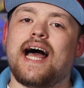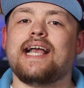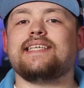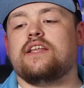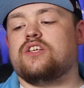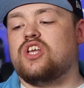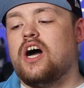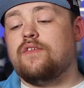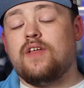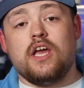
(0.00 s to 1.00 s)
like I said at the
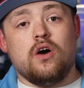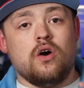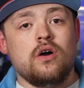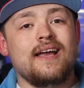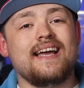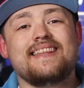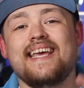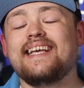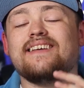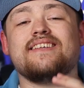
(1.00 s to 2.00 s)
start of the video,
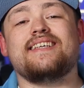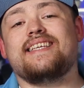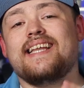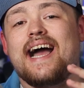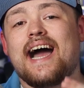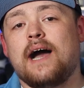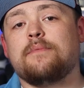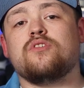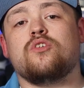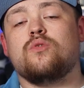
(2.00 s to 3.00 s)
these are sitting at
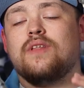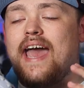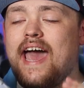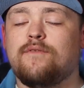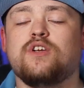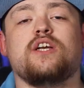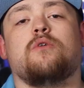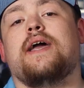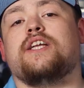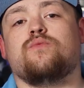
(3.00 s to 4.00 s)
absolutely every
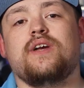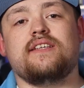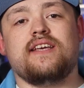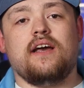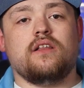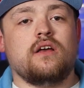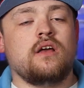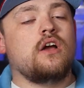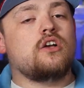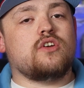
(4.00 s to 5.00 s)
single major
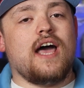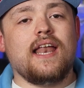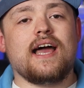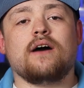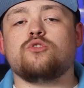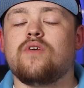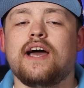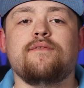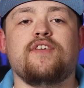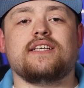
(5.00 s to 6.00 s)
retailer. So head out,
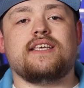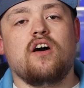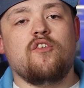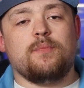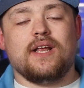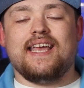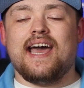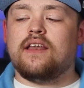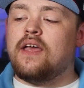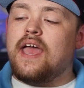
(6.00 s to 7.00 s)
try them for yourself. But
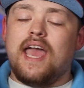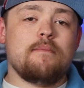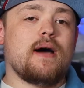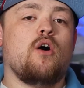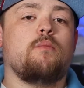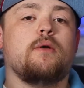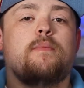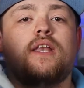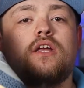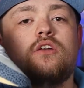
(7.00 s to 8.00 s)
again, in my humble
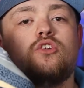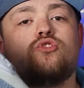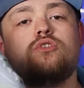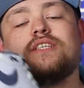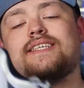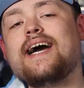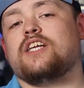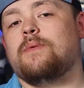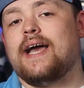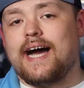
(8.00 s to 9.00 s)
opinion, true to
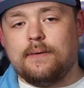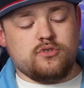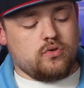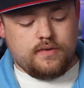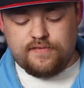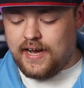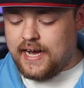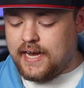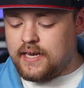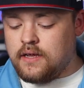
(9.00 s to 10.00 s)
size should be absolutely
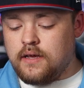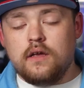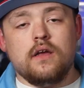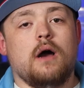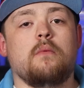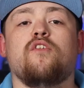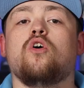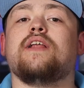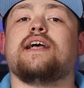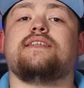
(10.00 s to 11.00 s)
fine. And with
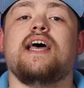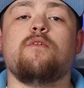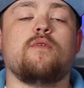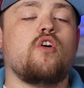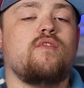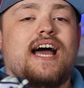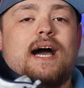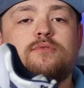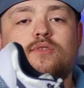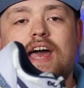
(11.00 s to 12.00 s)
all that said, we've covered
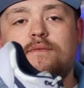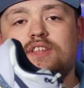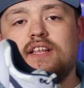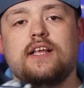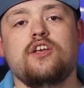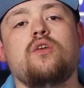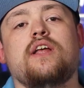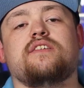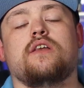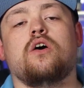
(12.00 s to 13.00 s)
absolutely everything that you
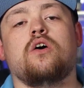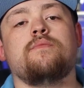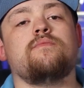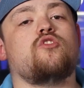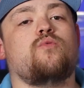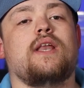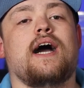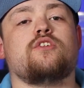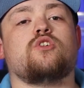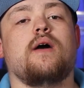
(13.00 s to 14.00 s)
need to know. So if we
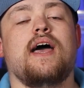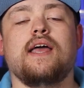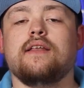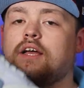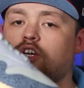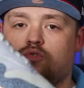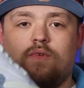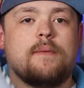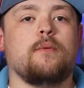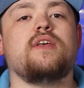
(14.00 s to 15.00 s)
now just go ahead and just
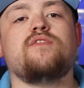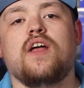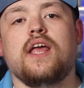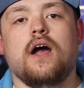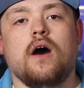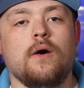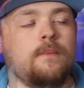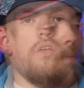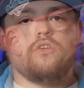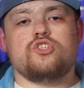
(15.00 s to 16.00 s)
wrap up this video.
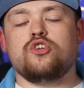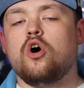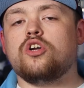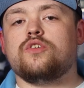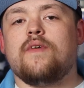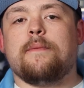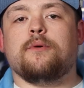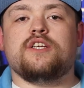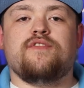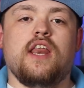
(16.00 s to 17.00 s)
So just to wrap
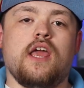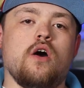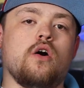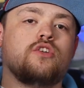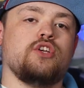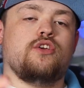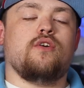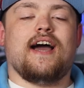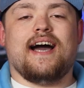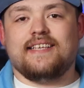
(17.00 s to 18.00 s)
up this video, so
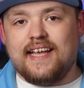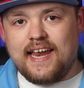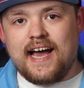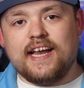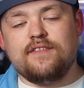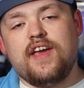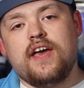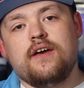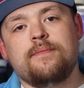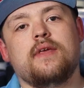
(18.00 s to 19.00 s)
you guys can get out of
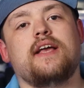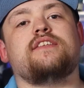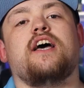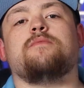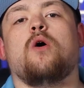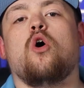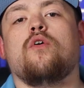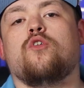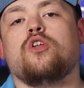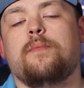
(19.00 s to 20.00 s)
here, in terms of my
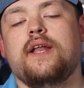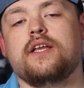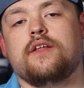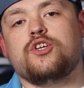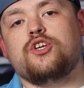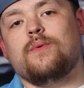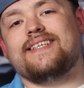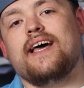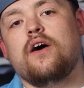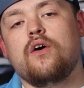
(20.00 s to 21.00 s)
overall opinion on the shoe
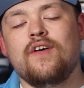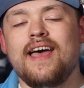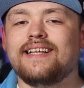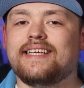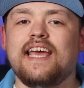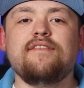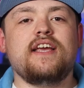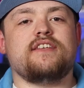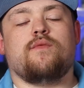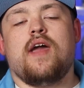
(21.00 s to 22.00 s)
itself, to give
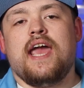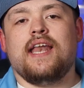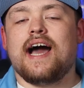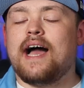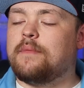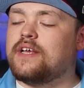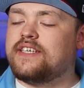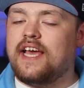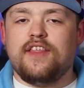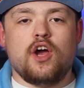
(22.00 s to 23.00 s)
these a rating, I'm going to
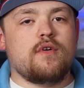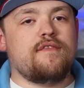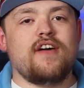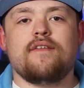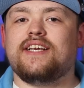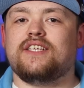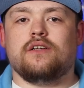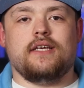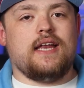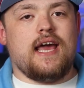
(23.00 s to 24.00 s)
say they are a very
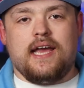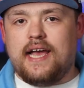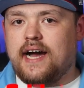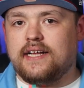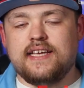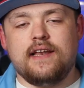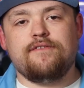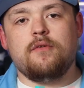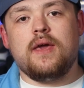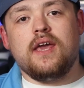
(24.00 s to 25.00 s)
solid 8 out of 10
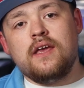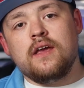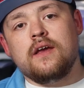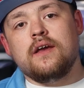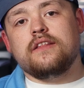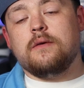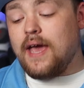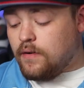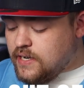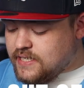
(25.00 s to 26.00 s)
for me. The
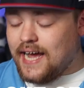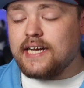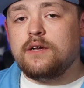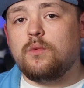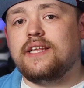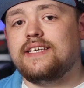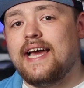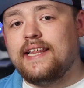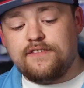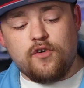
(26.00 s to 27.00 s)
main reason I actually wanted to
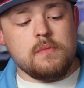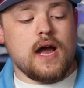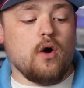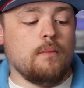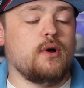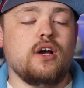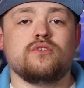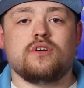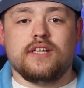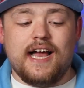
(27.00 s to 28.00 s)
get these for my own
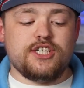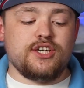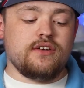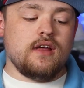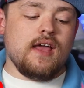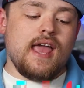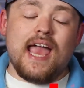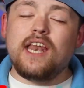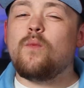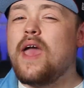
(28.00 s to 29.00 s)
personal collection,
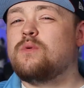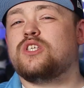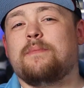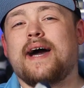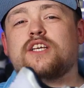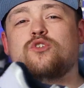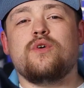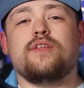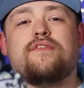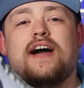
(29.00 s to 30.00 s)
in a way, was the
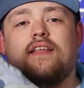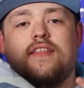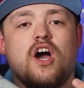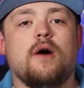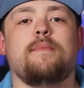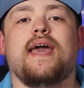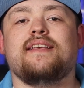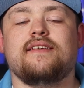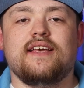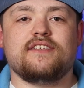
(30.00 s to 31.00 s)
backstory, the fact that they are
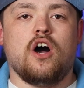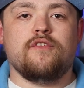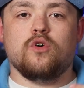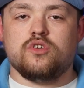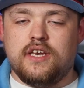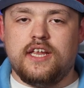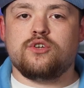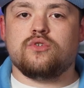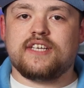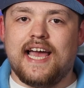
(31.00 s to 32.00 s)
basing this off those
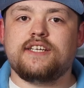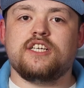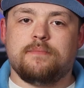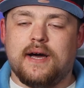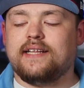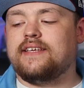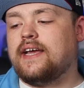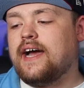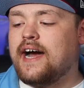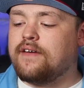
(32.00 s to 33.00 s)
initial sketches by
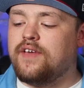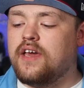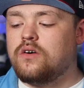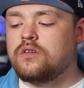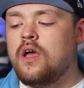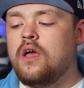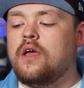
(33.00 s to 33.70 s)
Tinker Hatfield.